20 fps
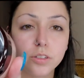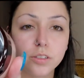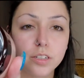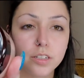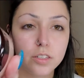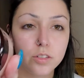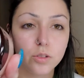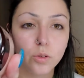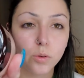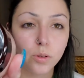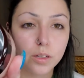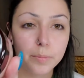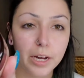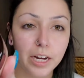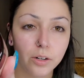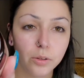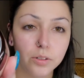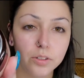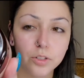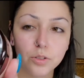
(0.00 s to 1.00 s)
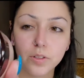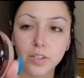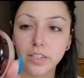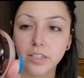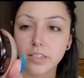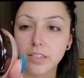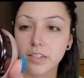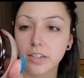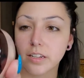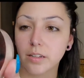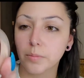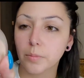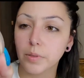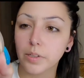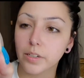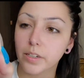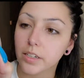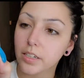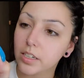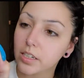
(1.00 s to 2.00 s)
That's totally backwards. You can't see it,
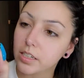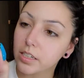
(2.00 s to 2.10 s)
but it